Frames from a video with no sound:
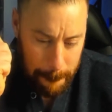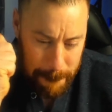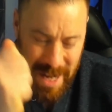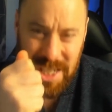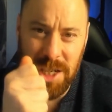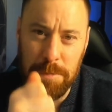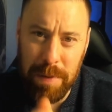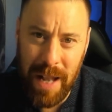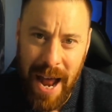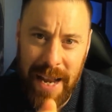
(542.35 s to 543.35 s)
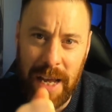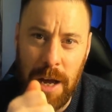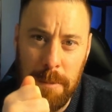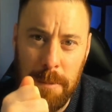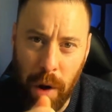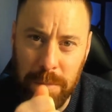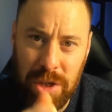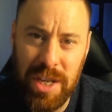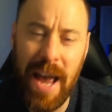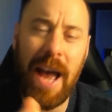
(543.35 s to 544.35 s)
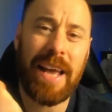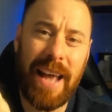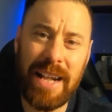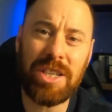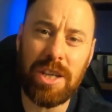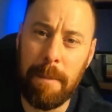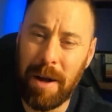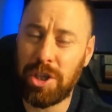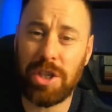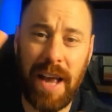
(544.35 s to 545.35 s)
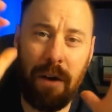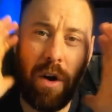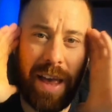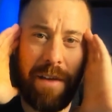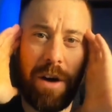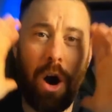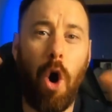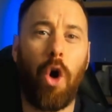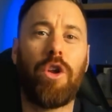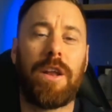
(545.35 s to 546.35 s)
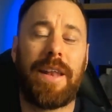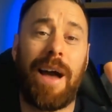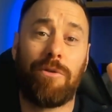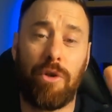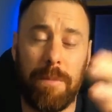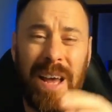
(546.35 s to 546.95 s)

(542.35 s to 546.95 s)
business planning prompt set against a bunch of data I gave her on Now Group.